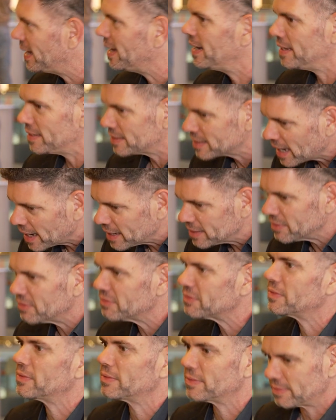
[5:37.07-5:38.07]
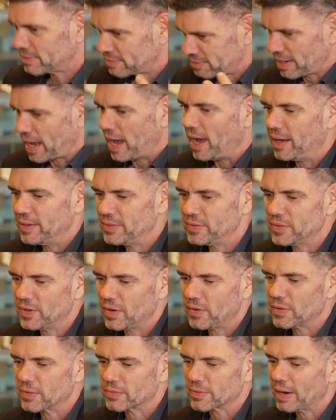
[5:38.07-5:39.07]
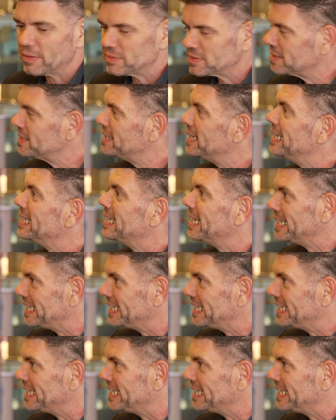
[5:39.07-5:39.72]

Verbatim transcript: And it kind of, uh, you know, arousing the,